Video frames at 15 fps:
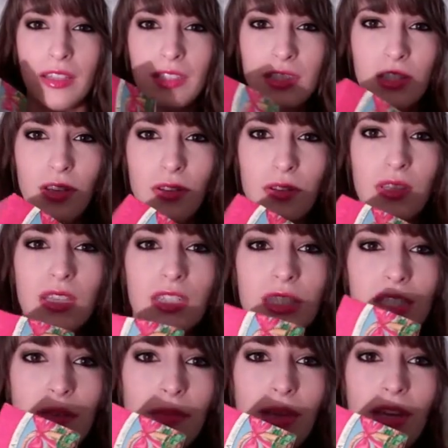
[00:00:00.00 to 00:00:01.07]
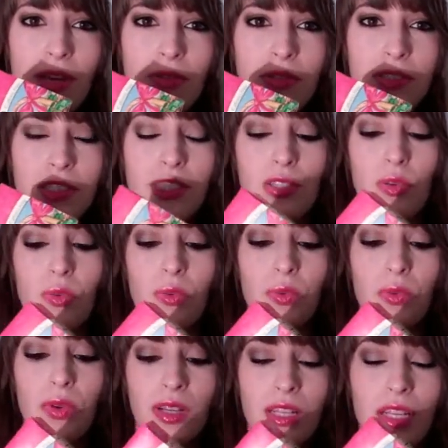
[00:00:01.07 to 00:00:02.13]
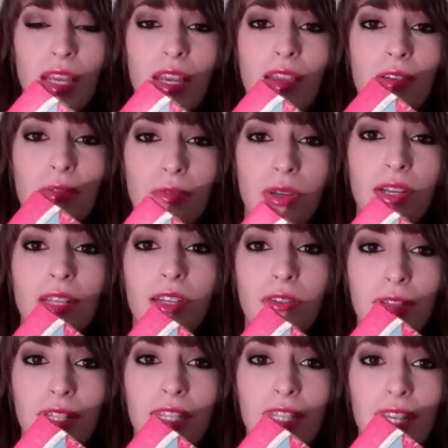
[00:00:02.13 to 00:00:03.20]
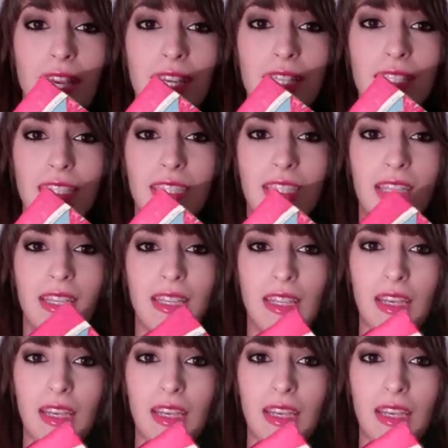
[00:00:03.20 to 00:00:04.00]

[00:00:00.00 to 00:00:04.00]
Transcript: So this to me was really nice.